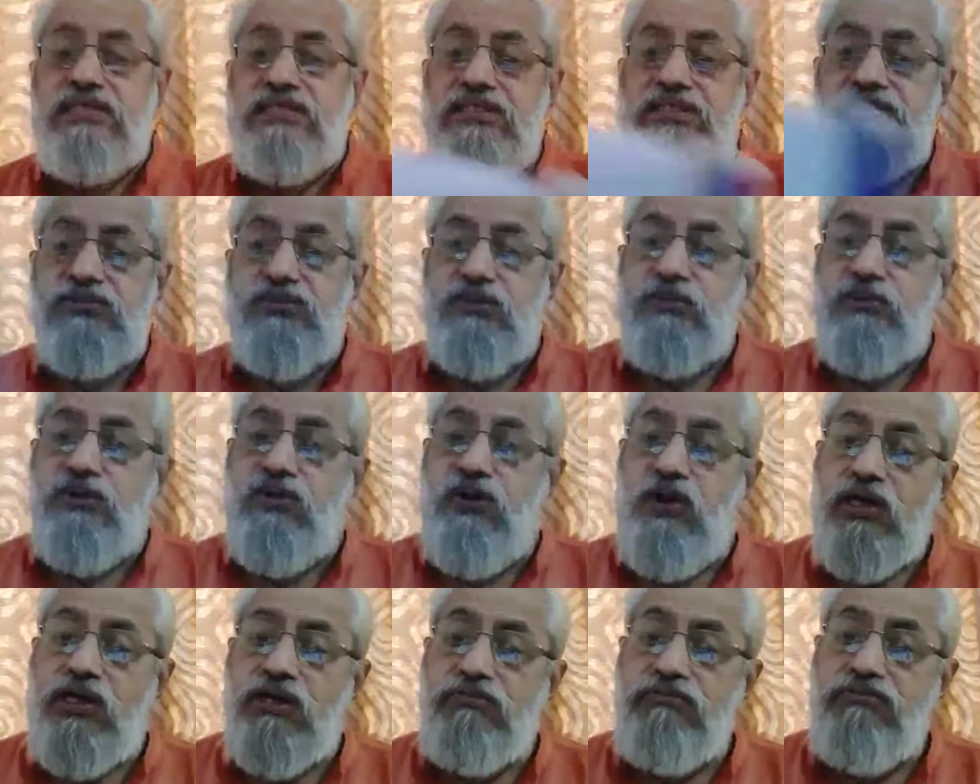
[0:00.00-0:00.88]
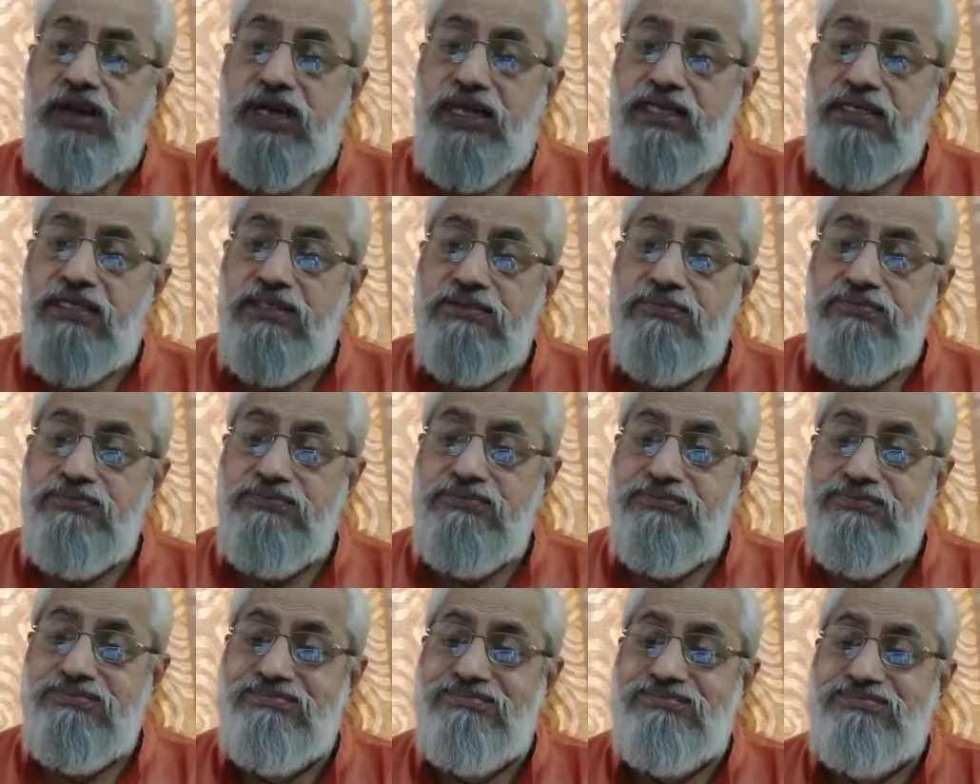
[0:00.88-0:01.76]
this would be called a file.
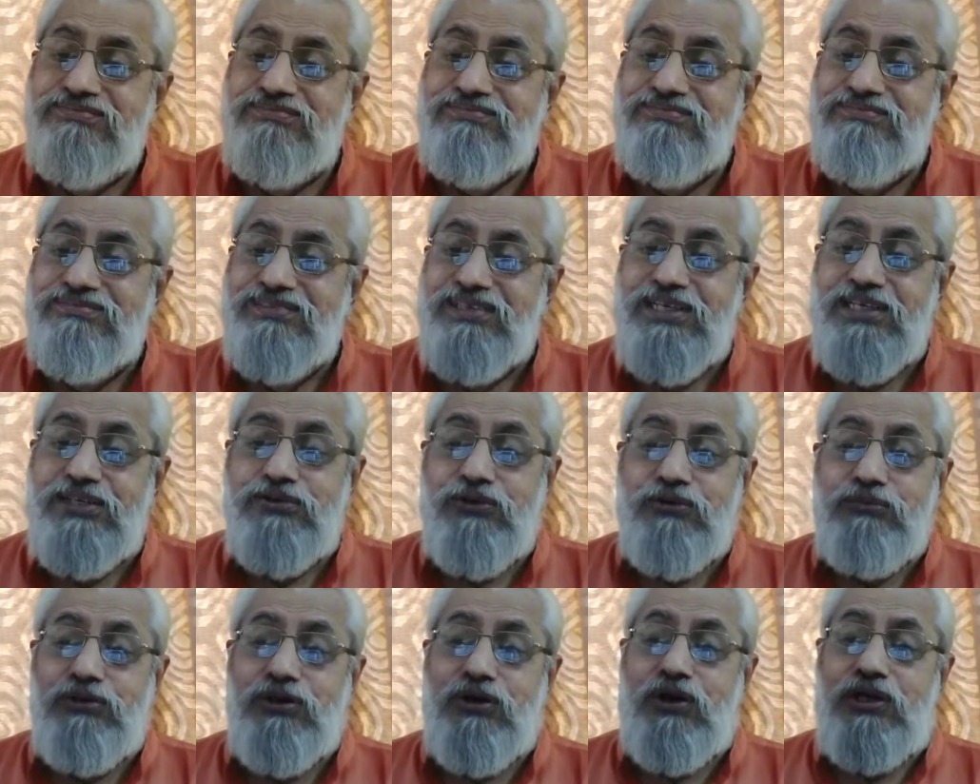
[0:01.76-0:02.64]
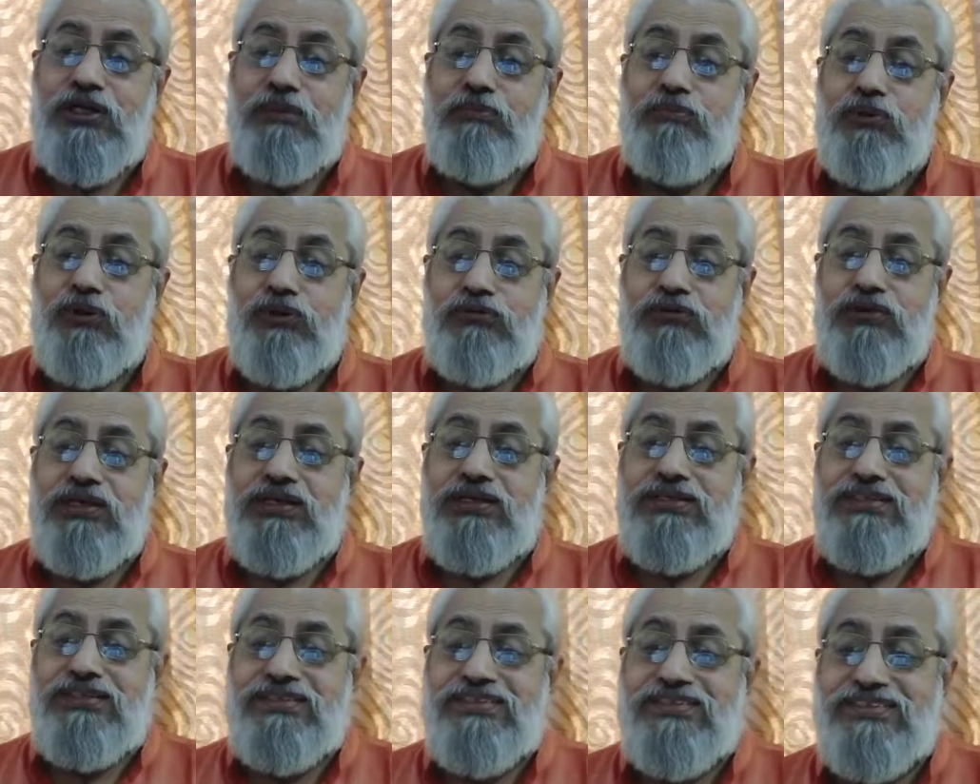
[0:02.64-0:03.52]
It won't be called a book, will
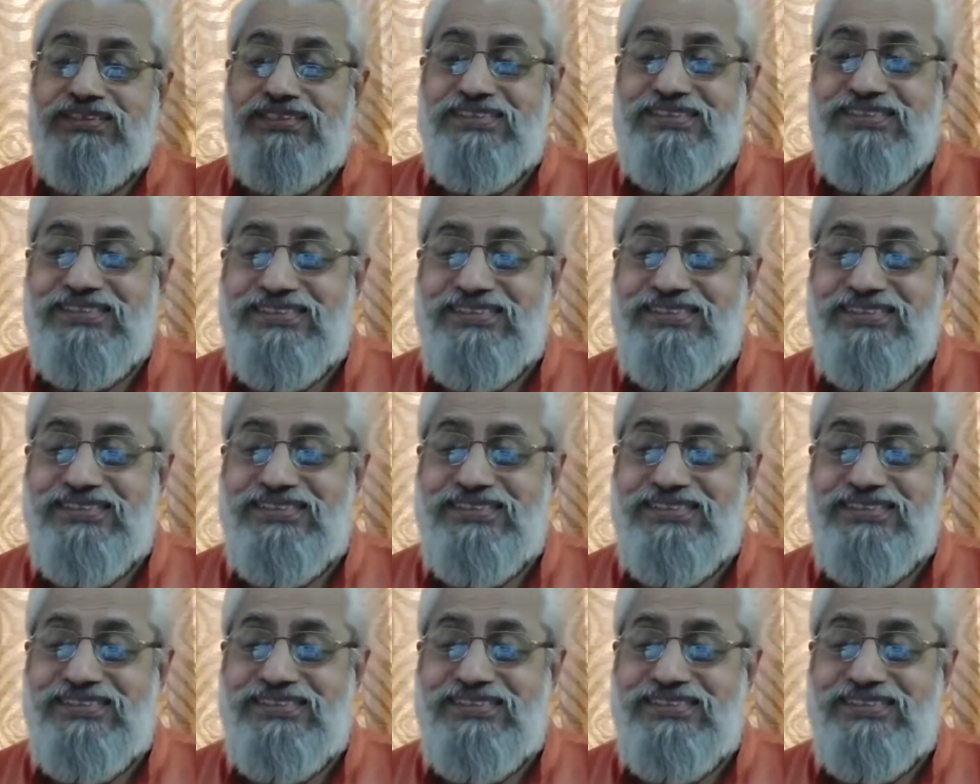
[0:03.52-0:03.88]
it?